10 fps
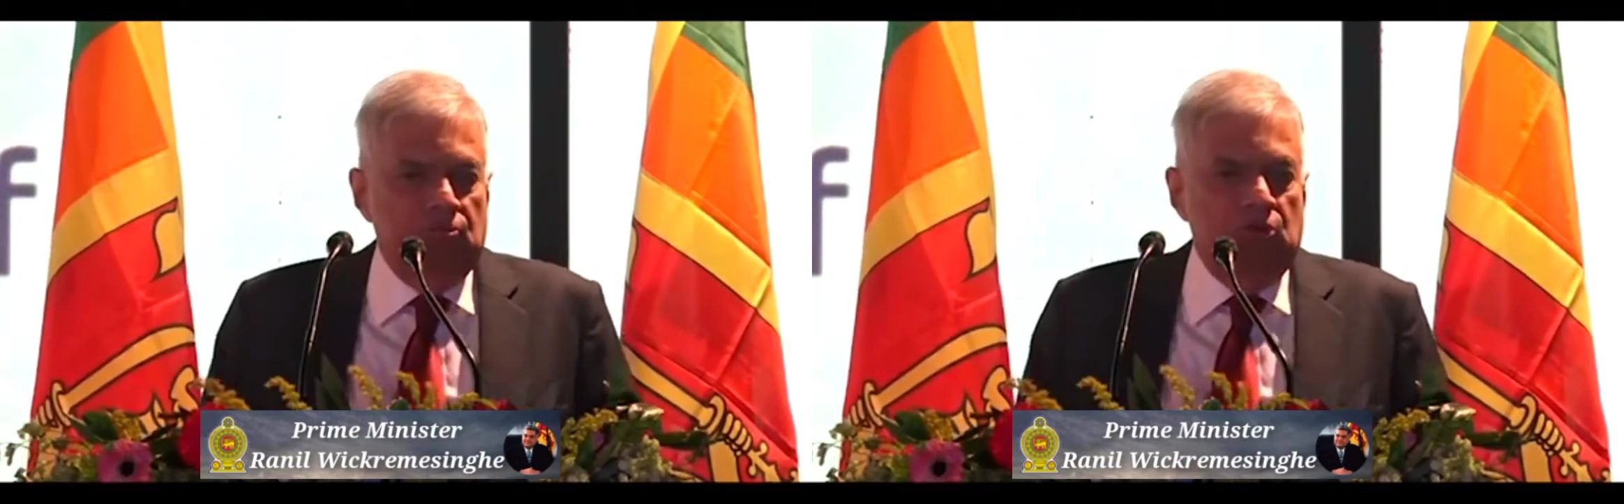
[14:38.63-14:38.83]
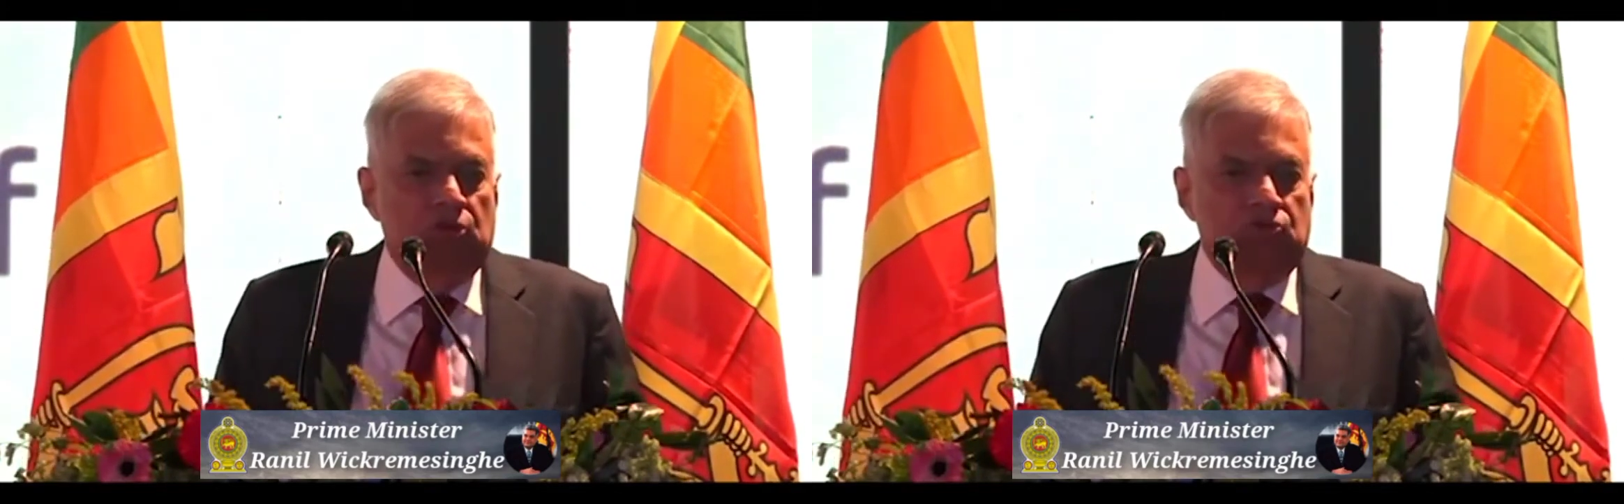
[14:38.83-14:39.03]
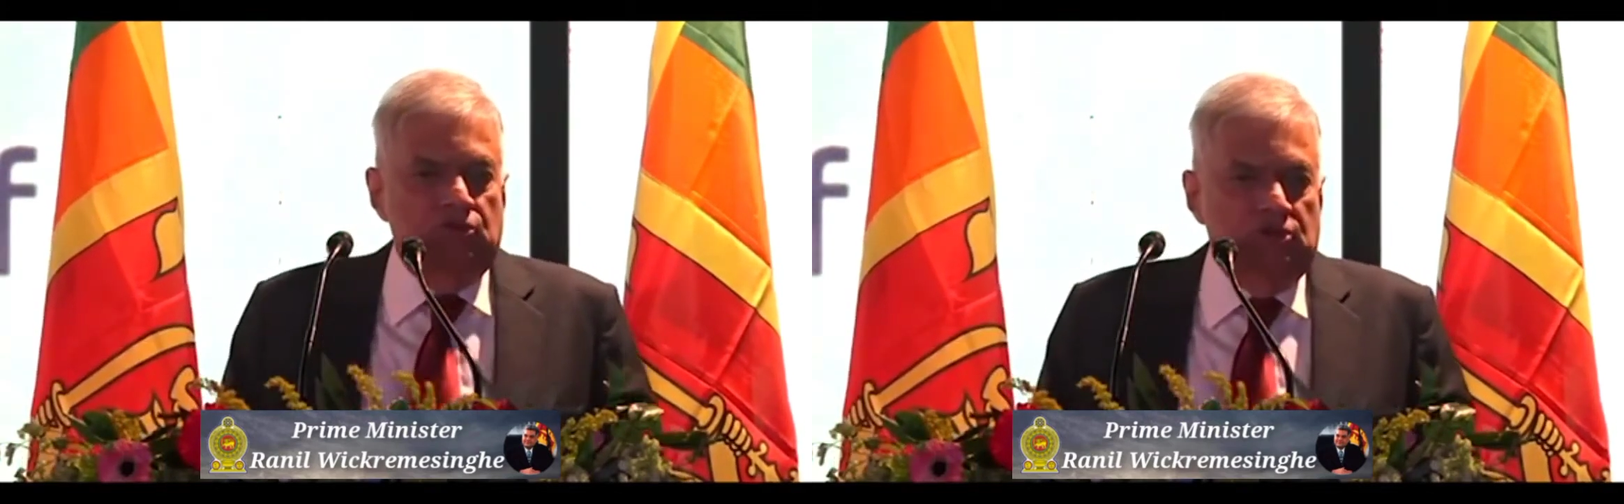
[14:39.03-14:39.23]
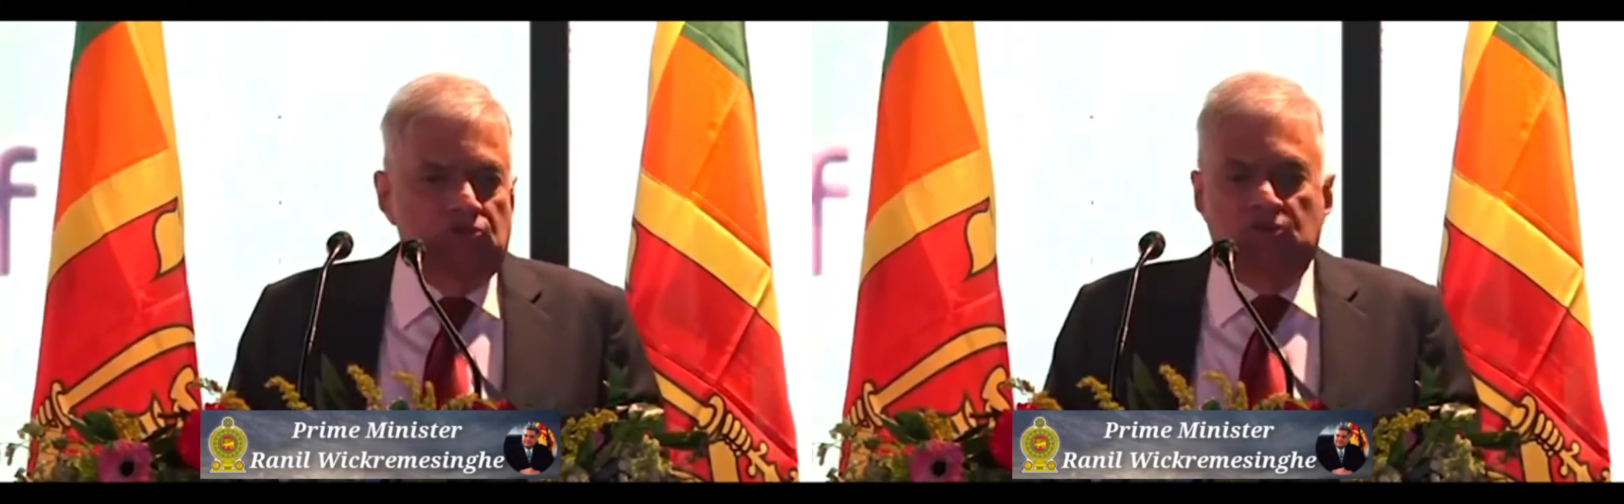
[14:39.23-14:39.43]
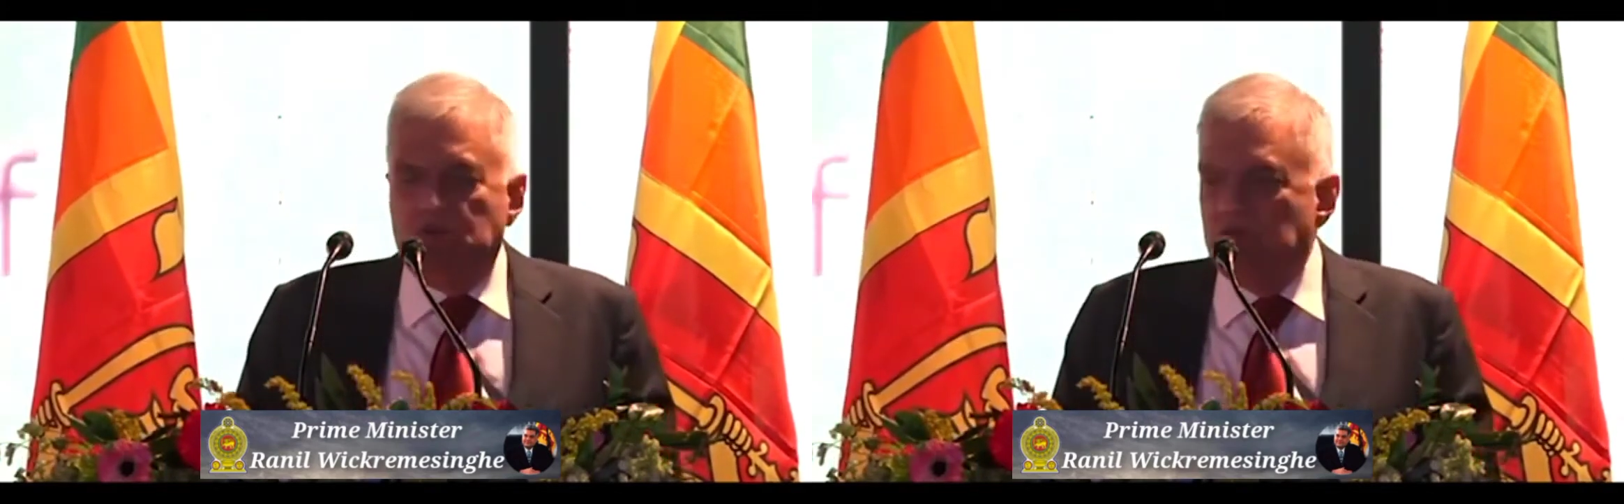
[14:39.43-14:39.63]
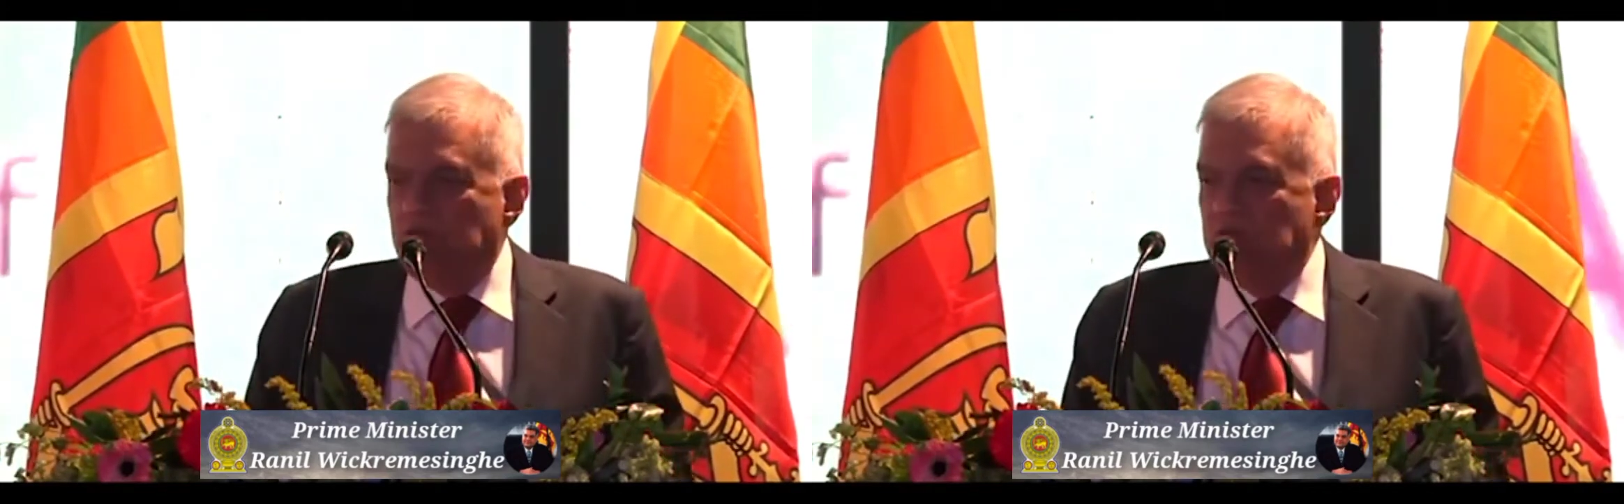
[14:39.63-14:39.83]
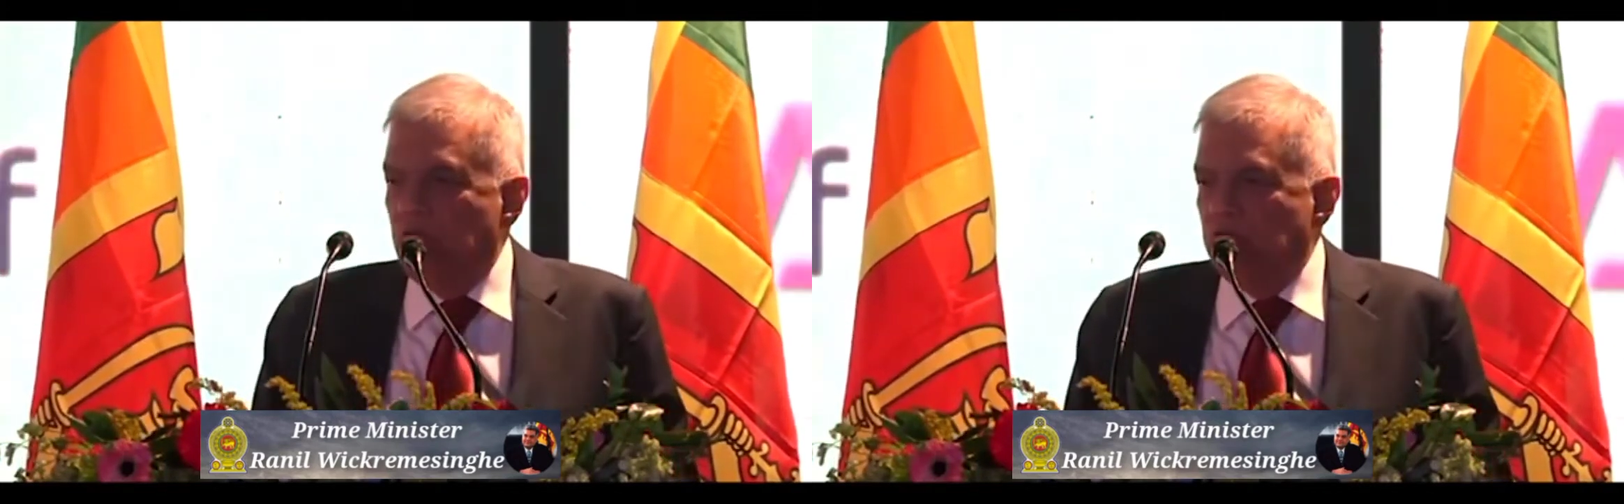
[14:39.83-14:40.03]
because 2023